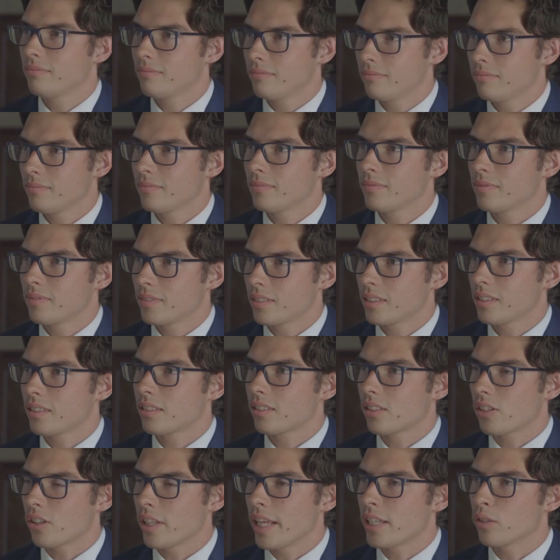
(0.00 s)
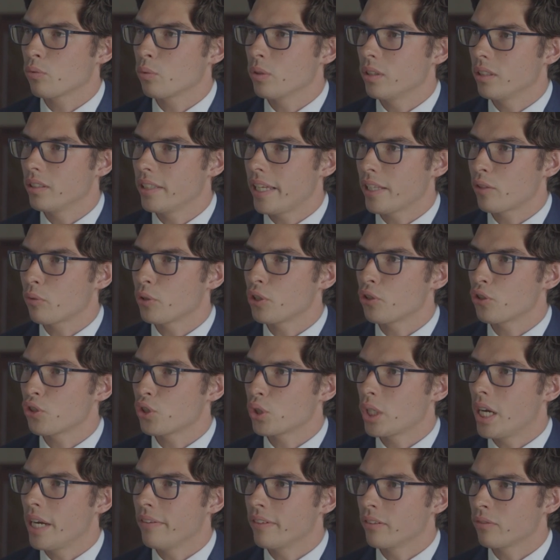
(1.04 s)
I'll do it. So that's what you're
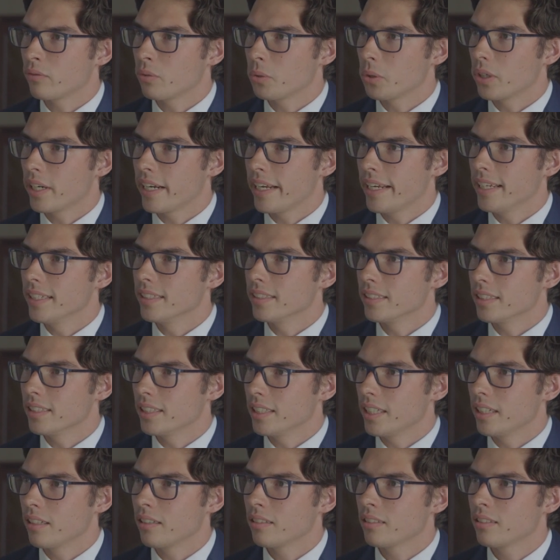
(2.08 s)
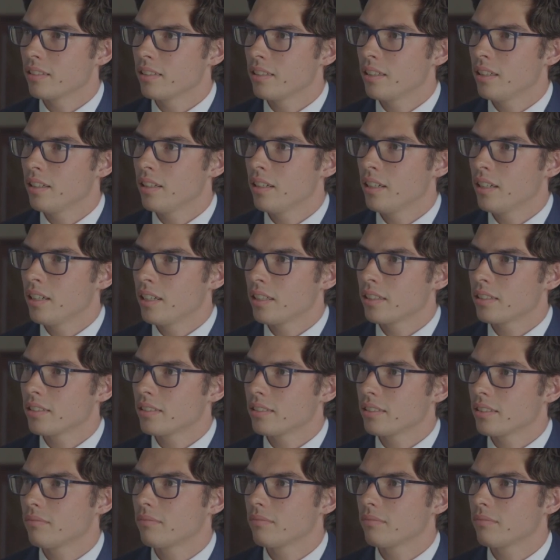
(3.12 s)
striving for, hands in the air? Hands in the air.